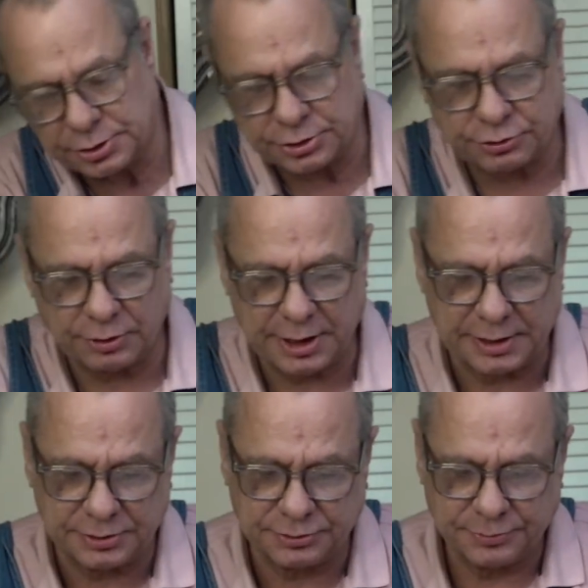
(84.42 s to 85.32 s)
the
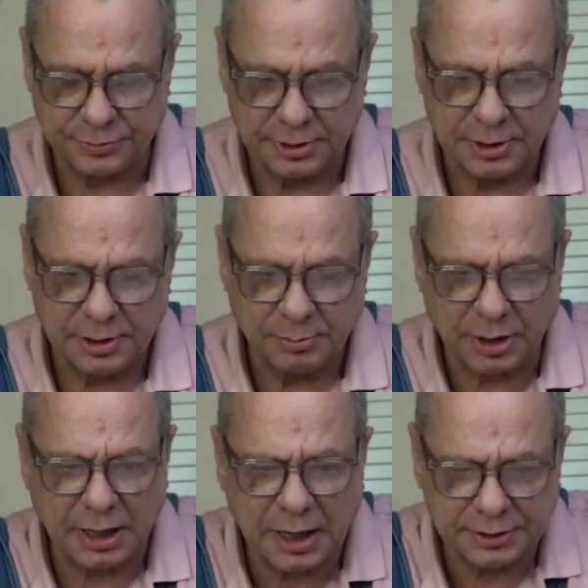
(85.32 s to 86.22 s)
trays. But
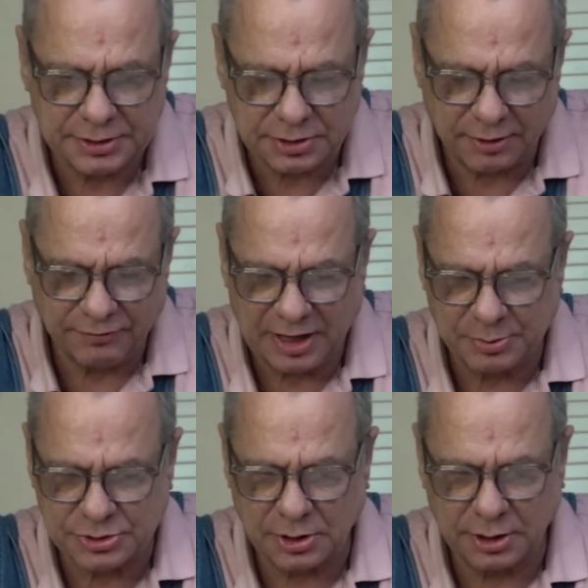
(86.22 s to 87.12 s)
I got these off
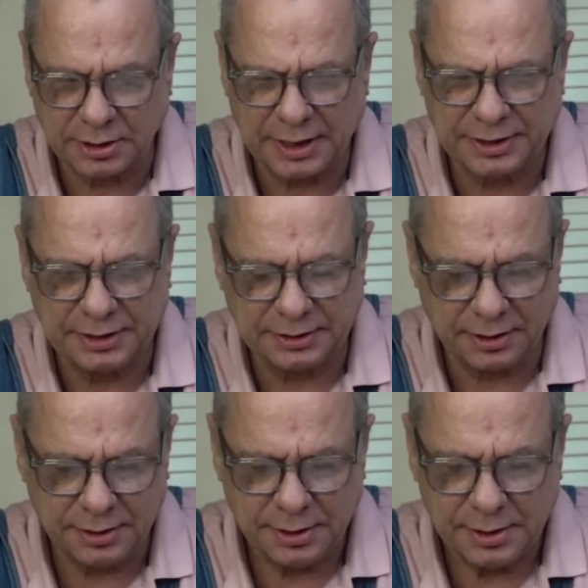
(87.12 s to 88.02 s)
Amazon, and I think
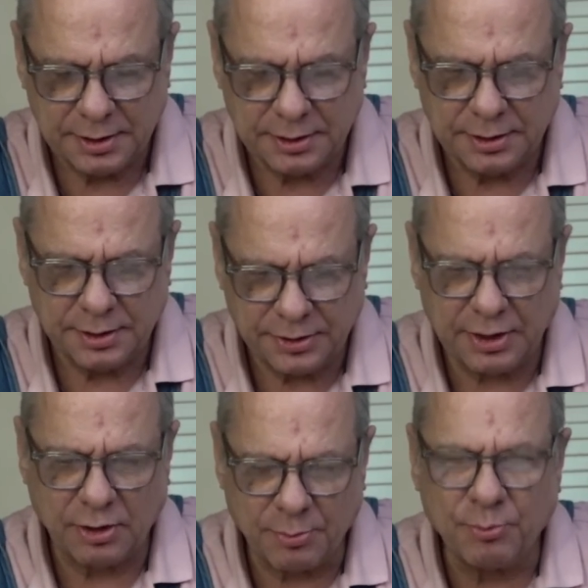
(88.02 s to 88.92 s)

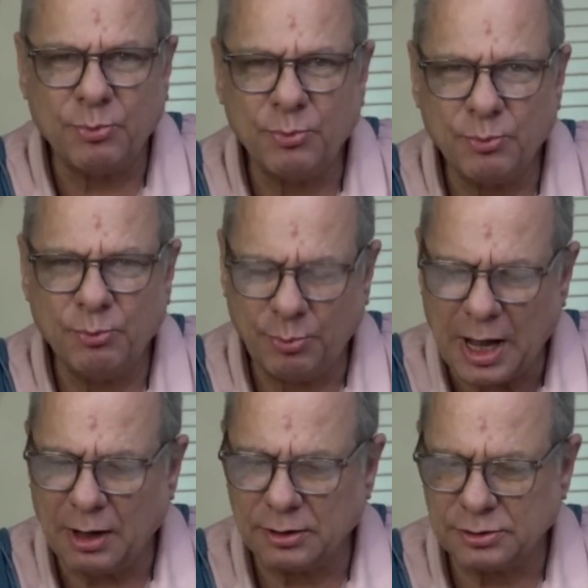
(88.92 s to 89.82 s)
they're
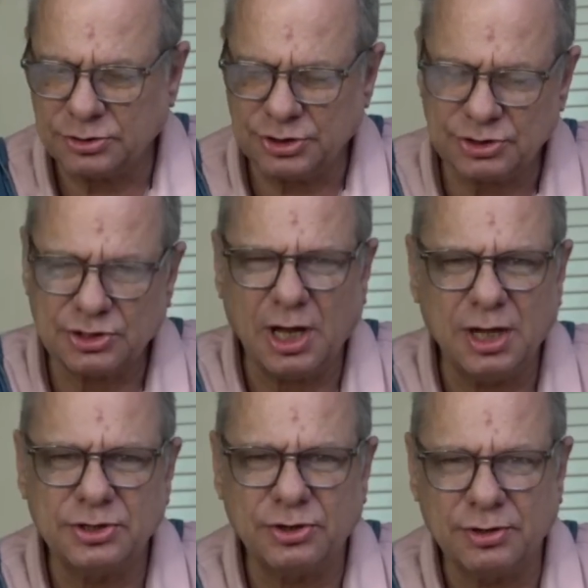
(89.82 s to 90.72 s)
about just
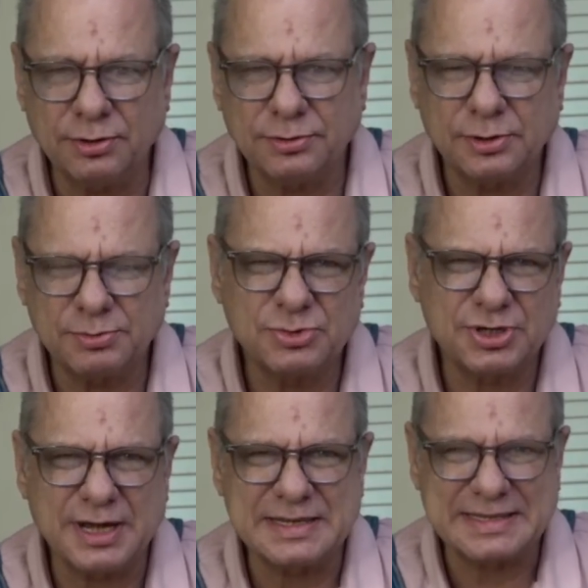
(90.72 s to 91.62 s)
under,
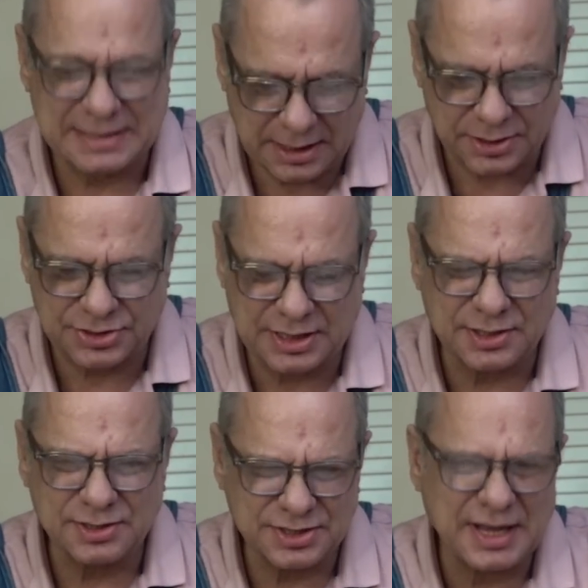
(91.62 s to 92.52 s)
say
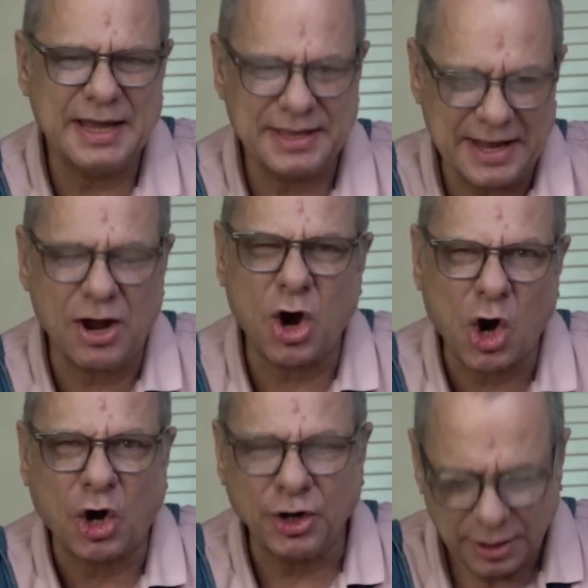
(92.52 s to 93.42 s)
they
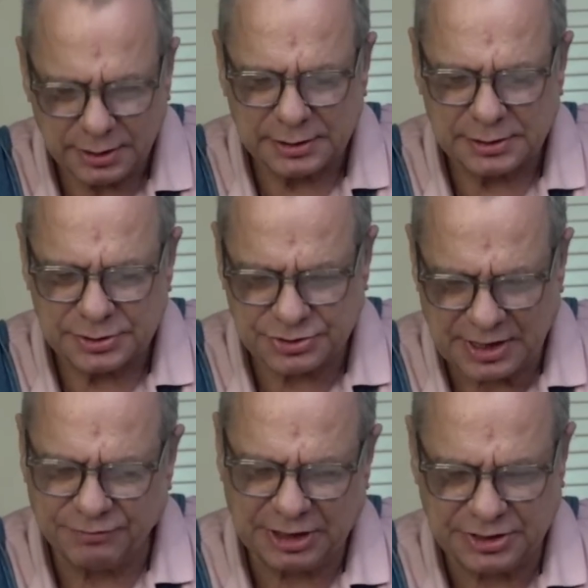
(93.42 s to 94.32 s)
are
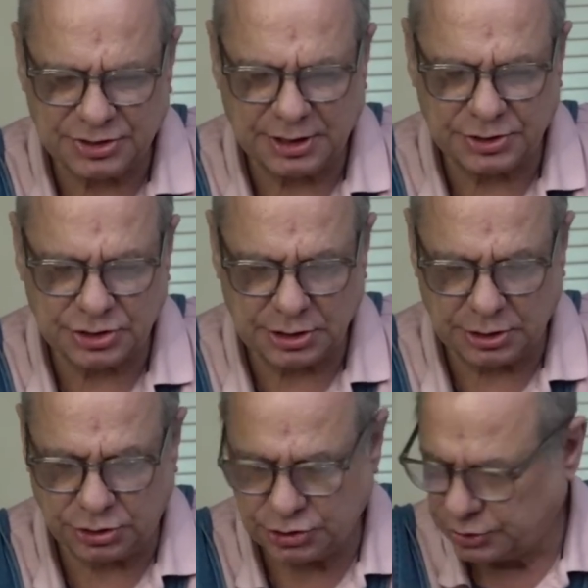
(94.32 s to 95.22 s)
70 cents
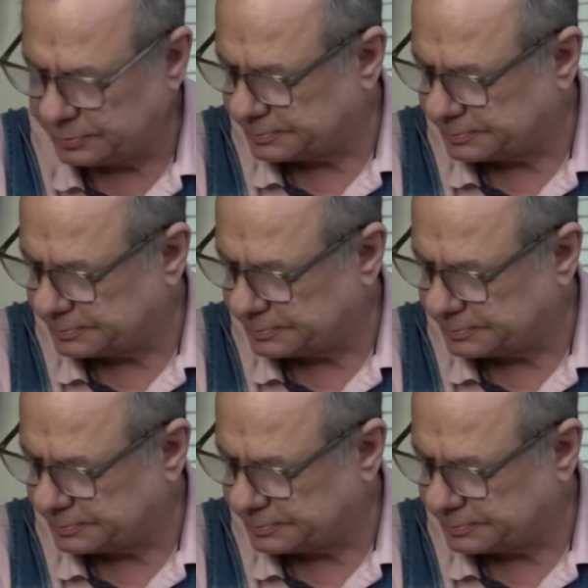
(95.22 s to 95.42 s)
each,